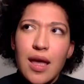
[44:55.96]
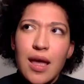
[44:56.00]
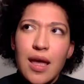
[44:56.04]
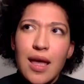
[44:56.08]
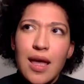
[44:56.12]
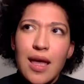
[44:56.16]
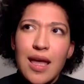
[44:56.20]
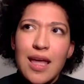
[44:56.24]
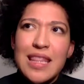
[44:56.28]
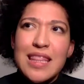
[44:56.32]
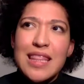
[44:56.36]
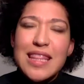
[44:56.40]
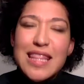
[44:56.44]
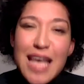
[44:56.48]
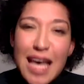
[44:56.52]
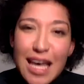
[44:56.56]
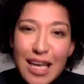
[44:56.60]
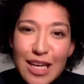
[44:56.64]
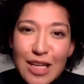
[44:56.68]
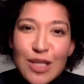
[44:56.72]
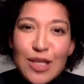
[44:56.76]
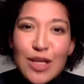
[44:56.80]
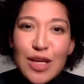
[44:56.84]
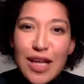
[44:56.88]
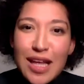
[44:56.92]
it
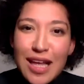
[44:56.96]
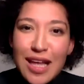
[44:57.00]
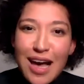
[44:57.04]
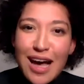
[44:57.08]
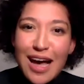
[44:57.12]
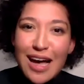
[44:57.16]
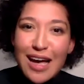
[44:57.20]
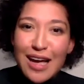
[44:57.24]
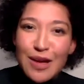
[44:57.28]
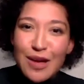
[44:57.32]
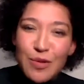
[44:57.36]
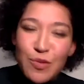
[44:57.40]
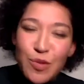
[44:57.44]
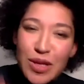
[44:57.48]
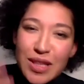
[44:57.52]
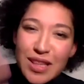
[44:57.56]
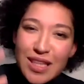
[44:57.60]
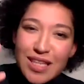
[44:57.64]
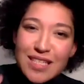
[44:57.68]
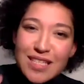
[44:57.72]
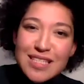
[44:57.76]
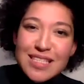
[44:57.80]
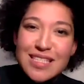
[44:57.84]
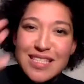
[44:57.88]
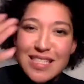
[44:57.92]
then I when
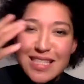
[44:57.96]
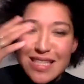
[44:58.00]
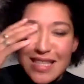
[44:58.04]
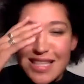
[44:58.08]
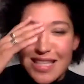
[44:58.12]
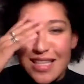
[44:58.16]
this